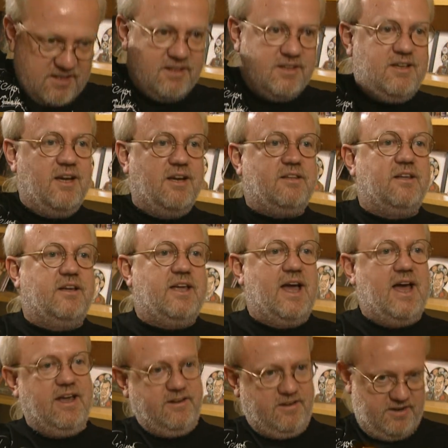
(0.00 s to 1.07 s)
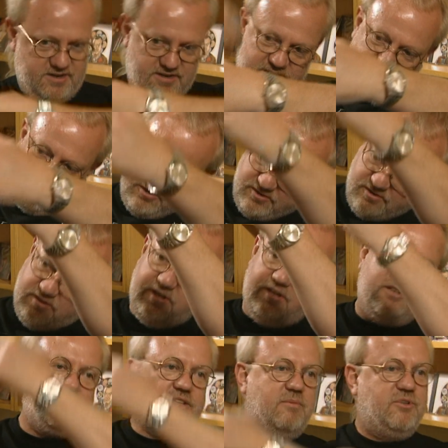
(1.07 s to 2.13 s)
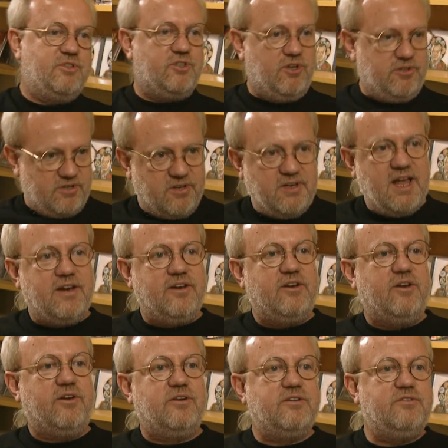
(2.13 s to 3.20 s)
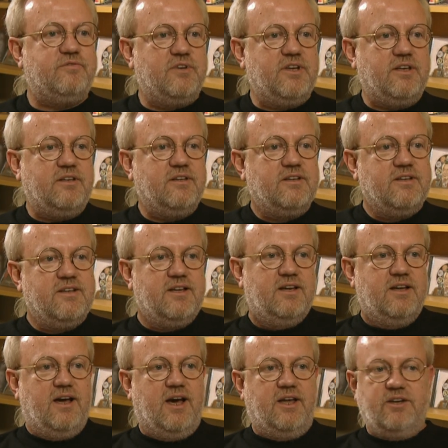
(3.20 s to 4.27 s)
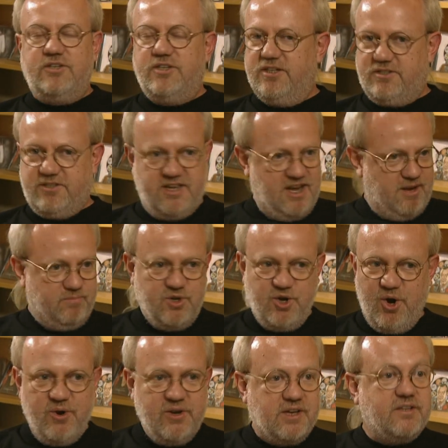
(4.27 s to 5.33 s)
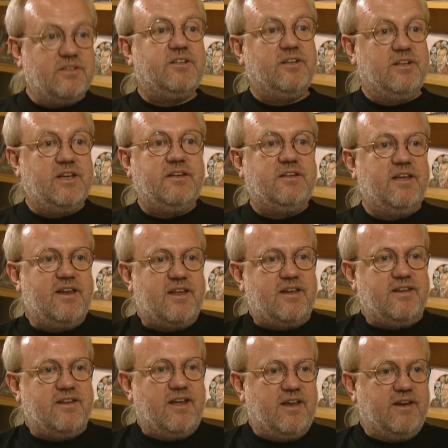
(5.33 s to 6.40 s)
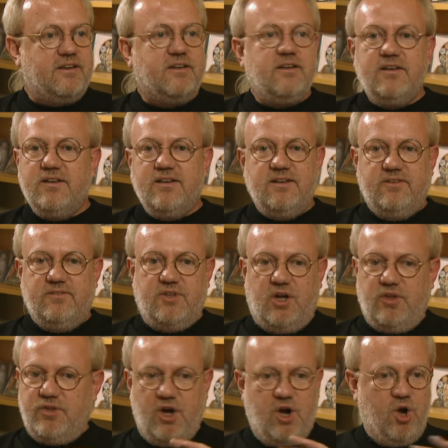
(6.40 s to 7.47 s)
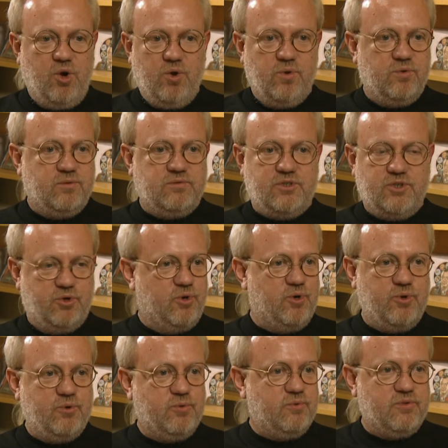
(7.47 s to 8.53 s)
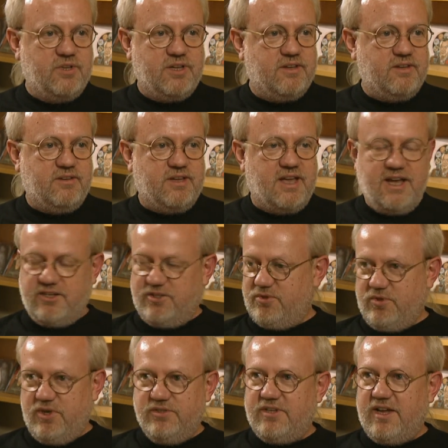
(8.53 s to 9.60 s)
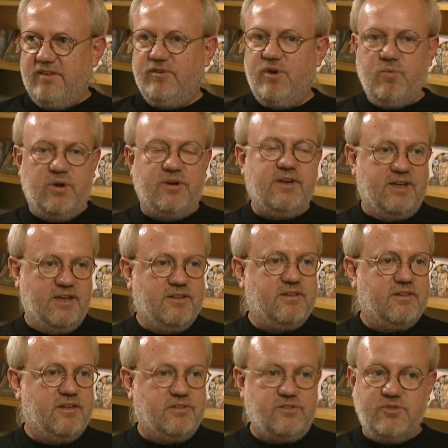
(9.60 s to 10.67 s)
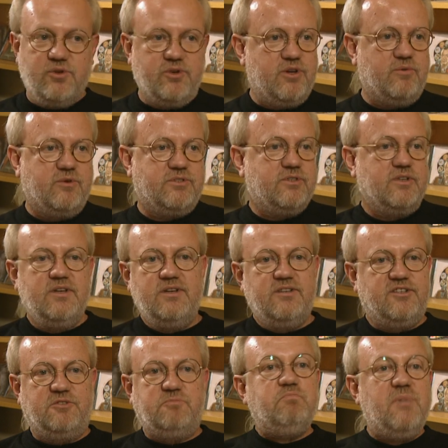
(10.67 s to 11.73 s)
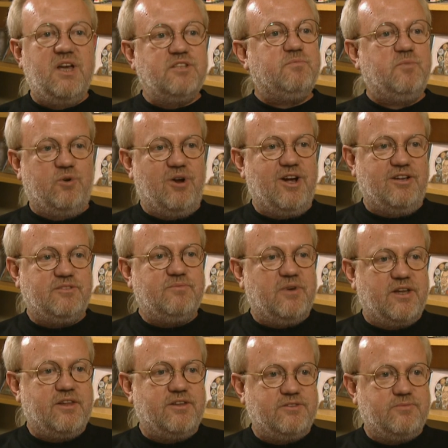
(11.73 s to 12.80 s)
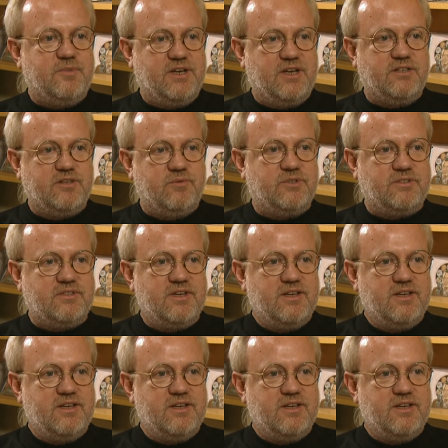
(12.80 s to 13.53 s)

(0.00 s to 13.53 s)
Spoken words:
kicked the can and he sort of did a somersault and landed on his feet. And he just kept going until he did it. And the whole crew, the extras, everyone in the studio was just mesmerized by this, because it was